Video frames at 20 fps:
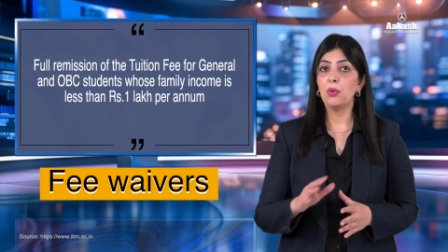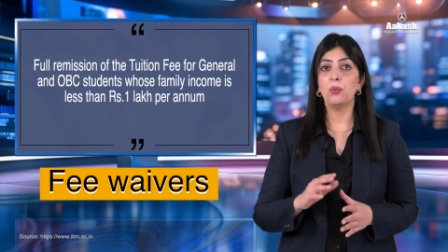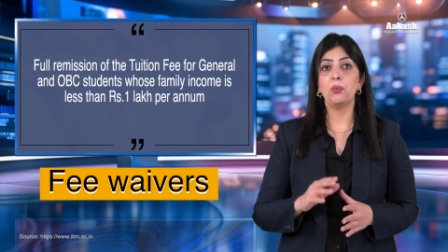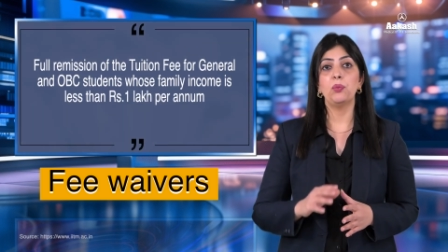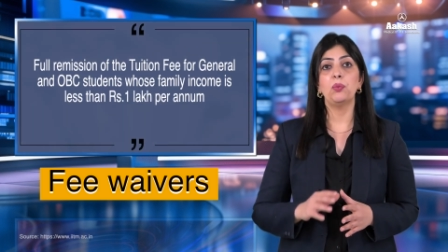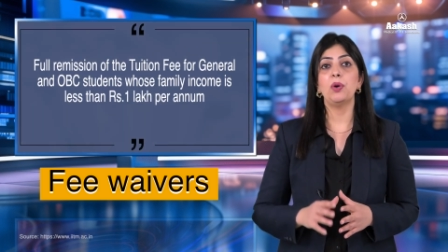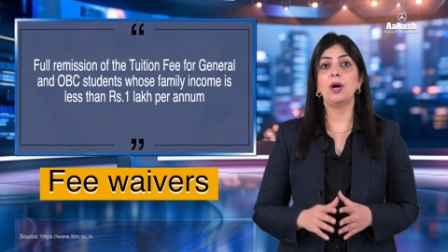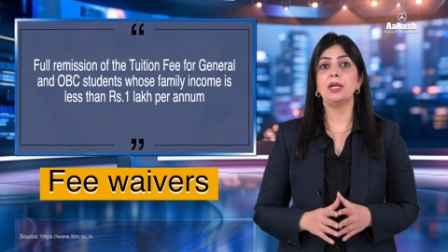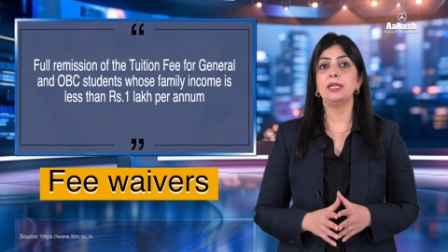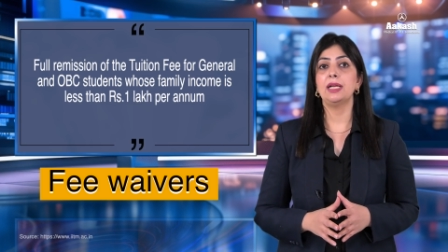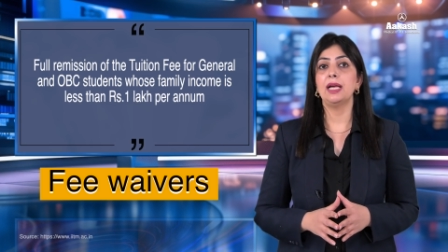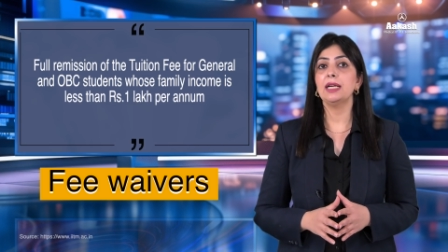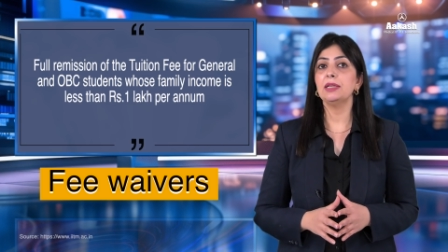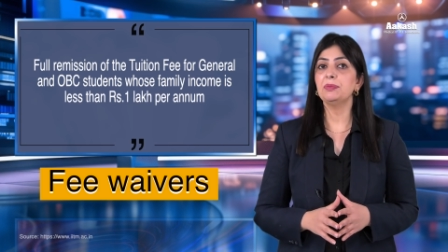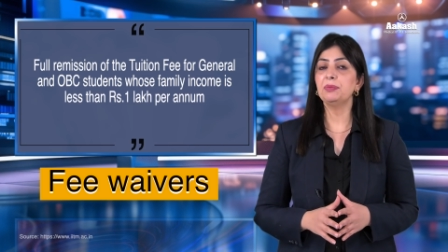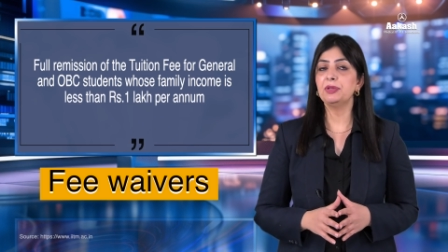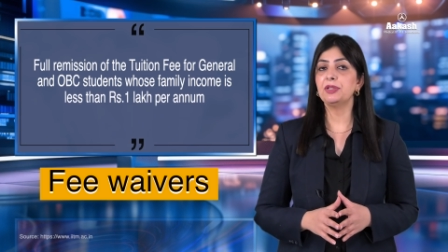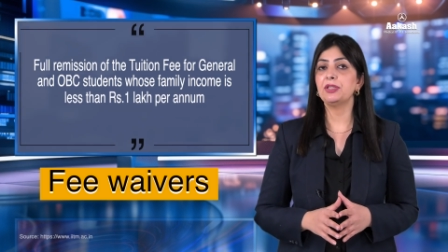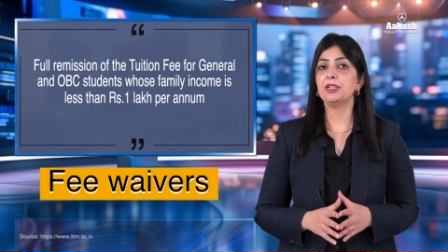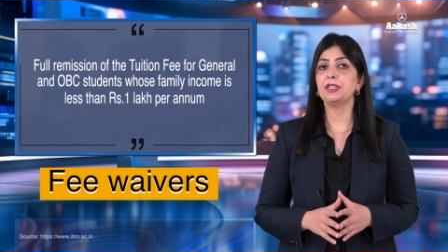1 lakh
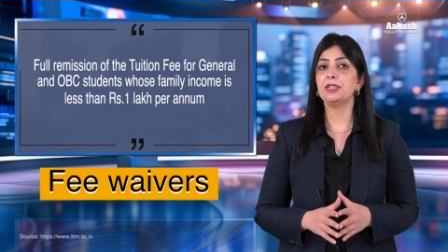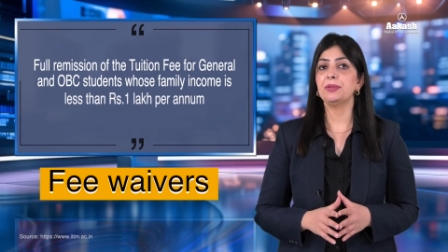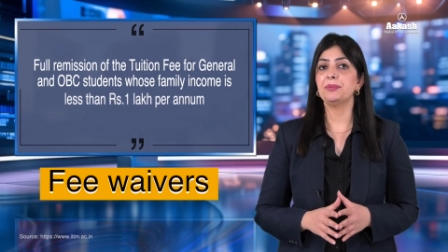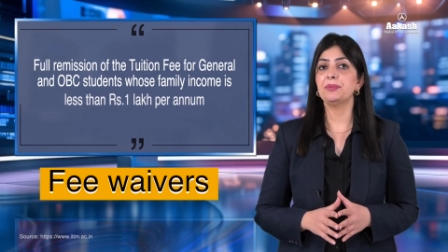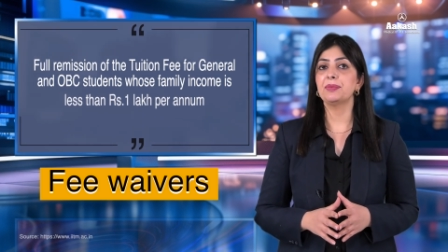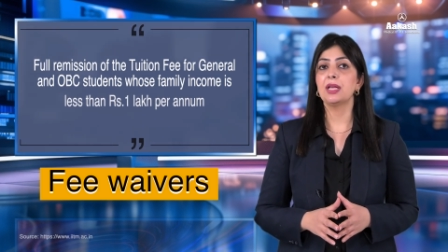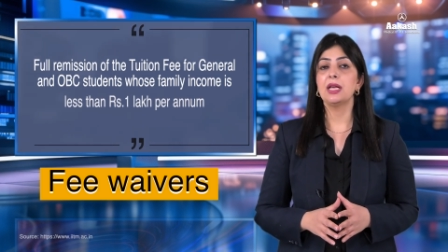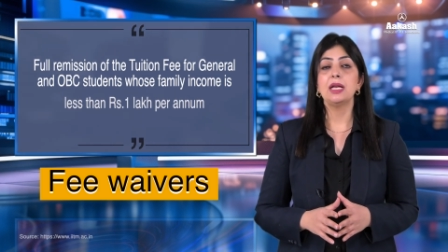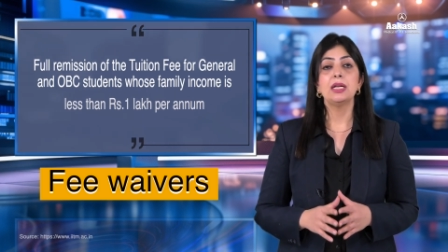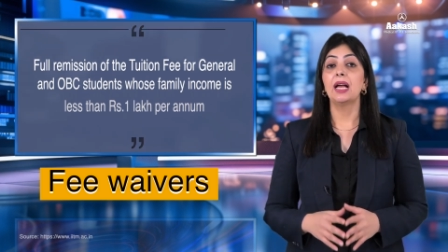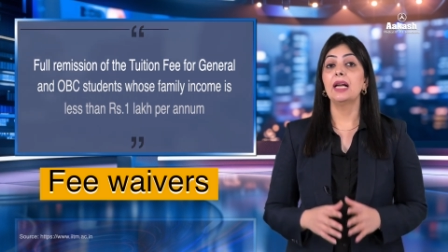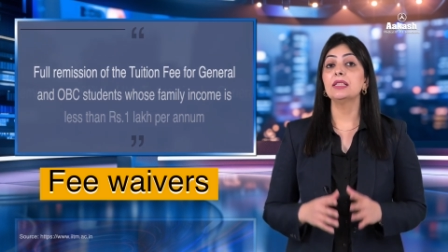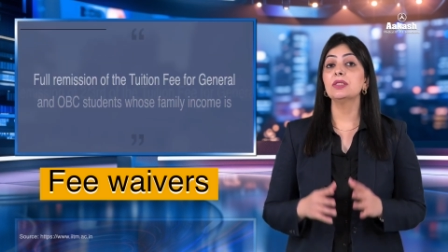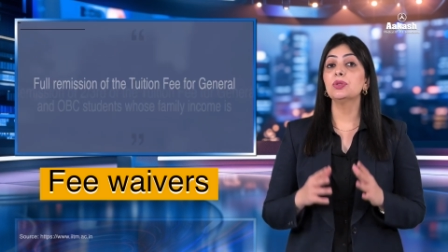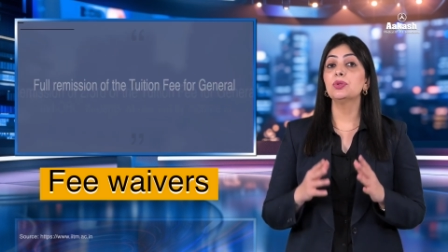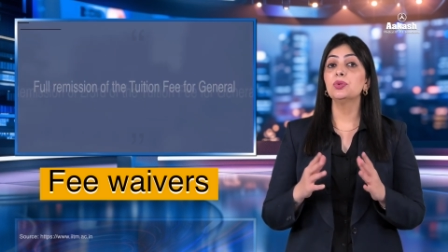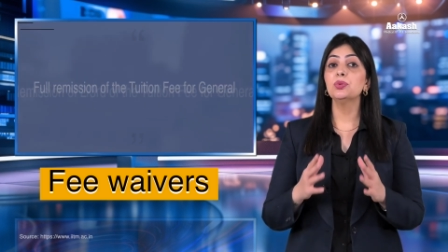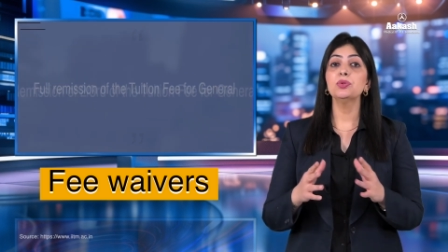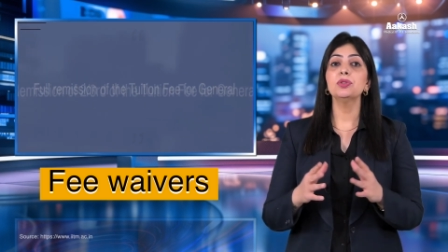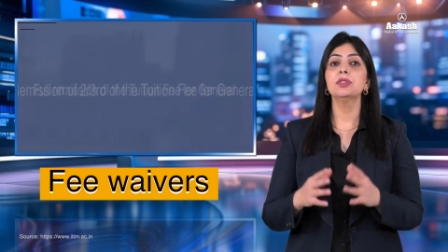per annum, and
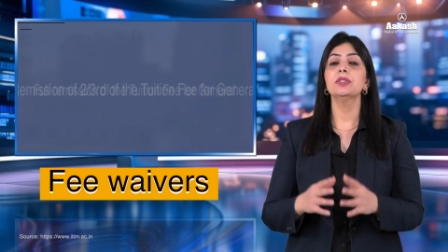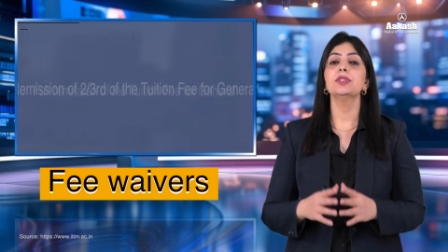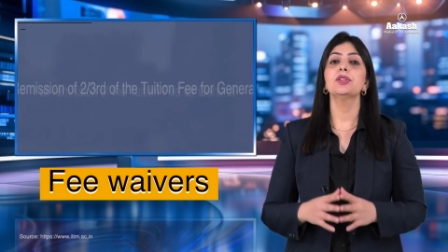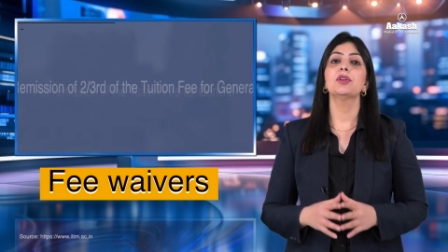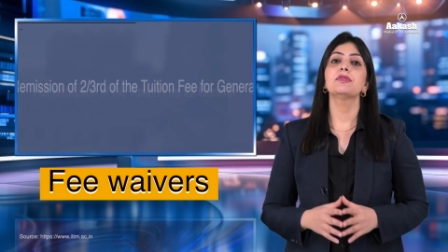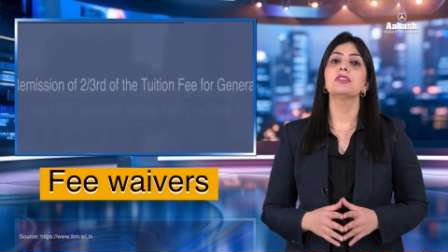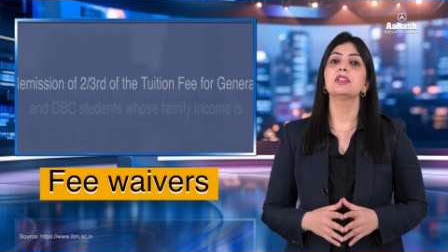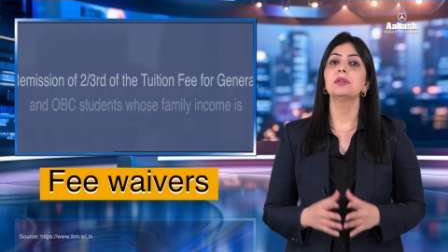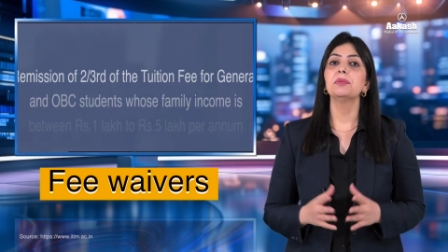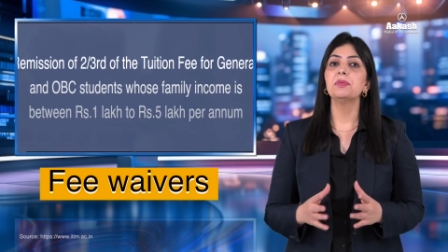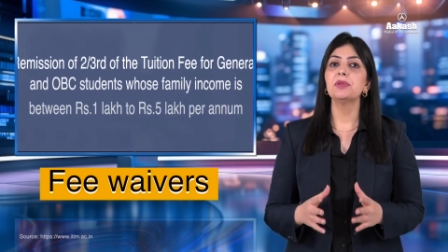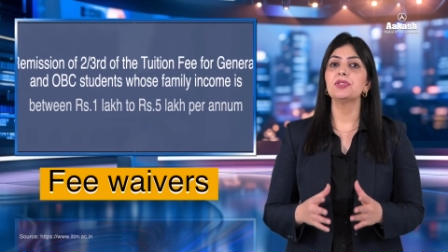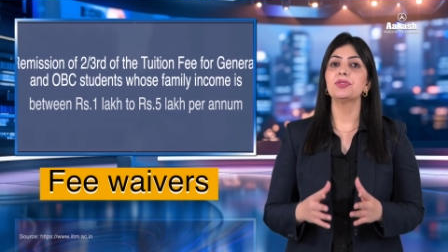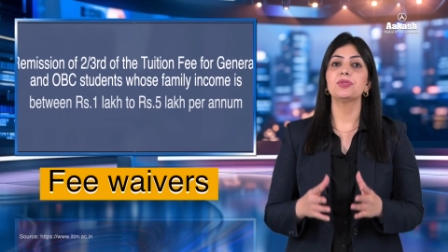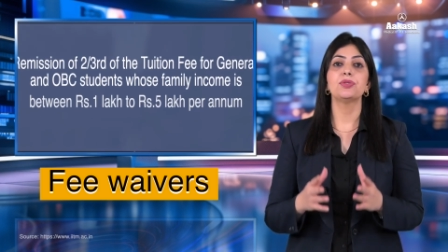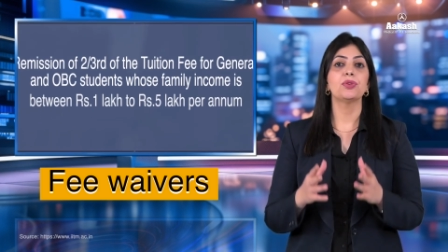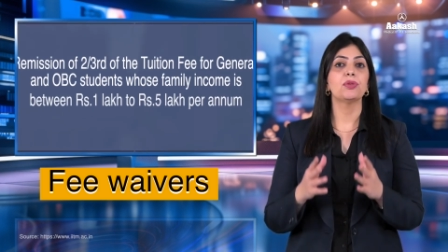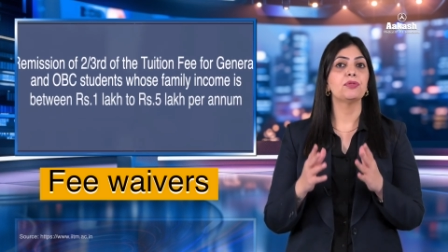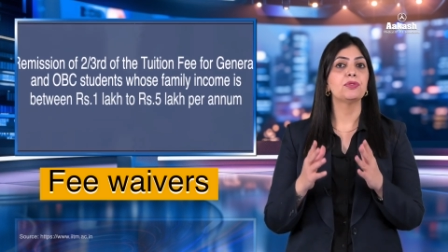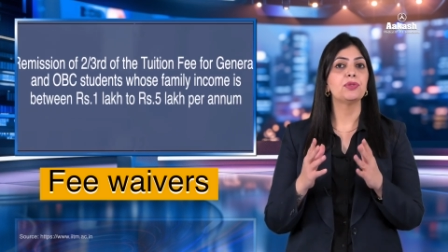2/3 of the
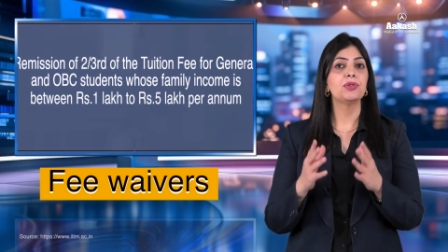remission of